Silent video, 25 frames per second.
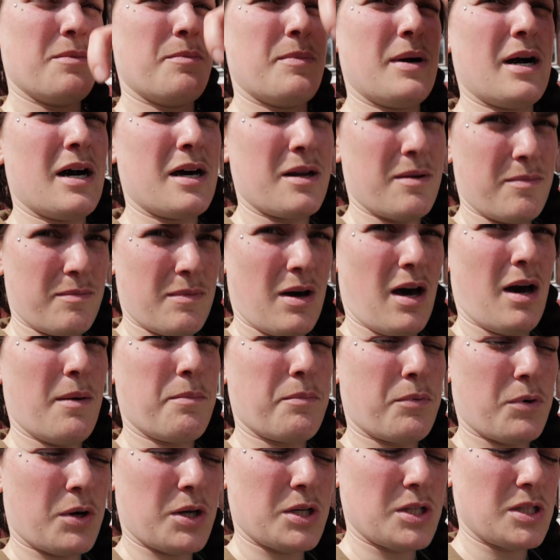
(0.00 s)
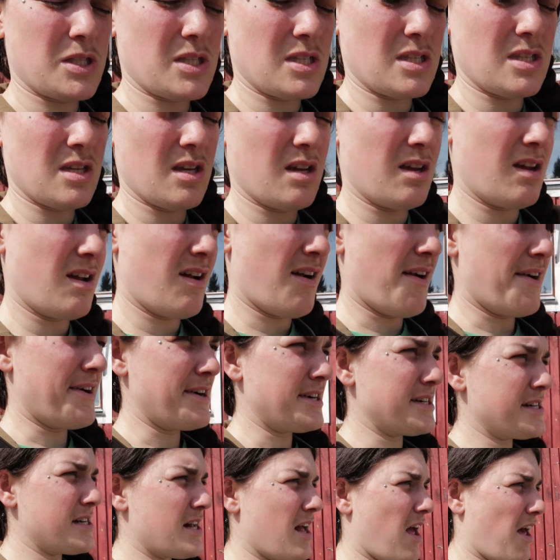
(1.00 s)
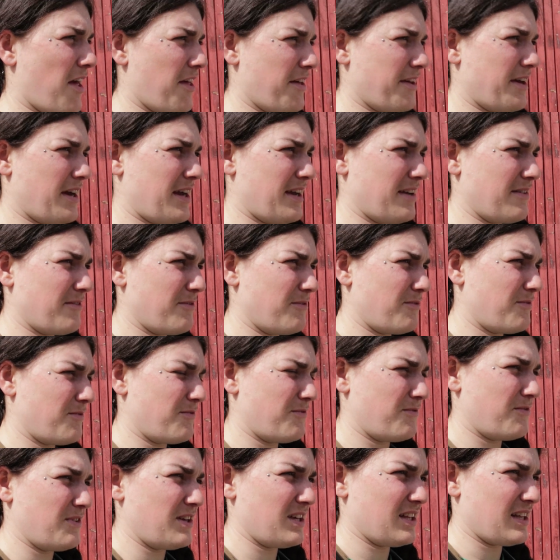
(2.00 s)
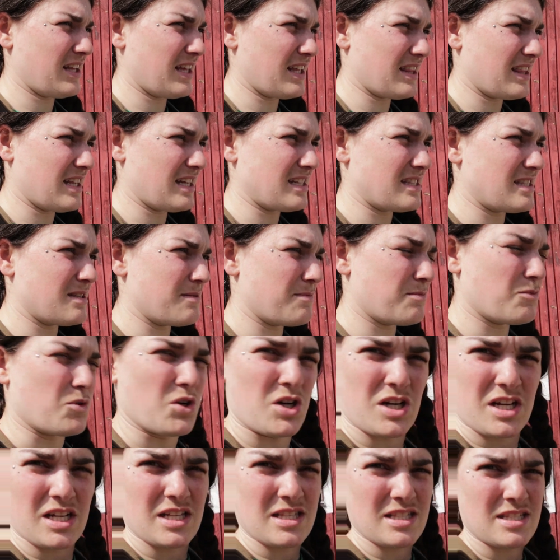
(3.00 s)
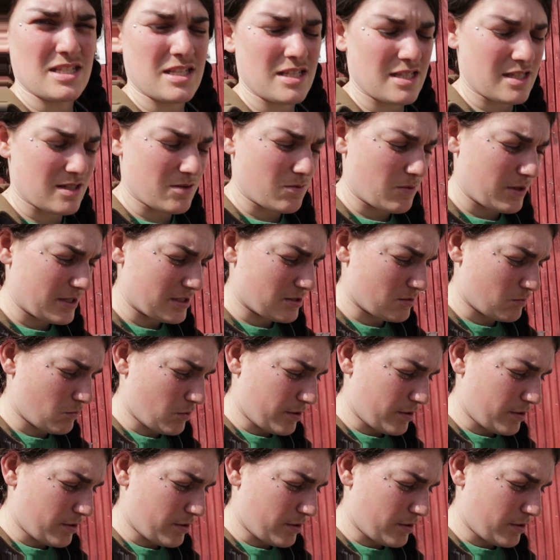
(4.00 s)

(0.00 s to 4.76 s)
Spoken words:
the bottom upwards. I feel like that's a more consistent way to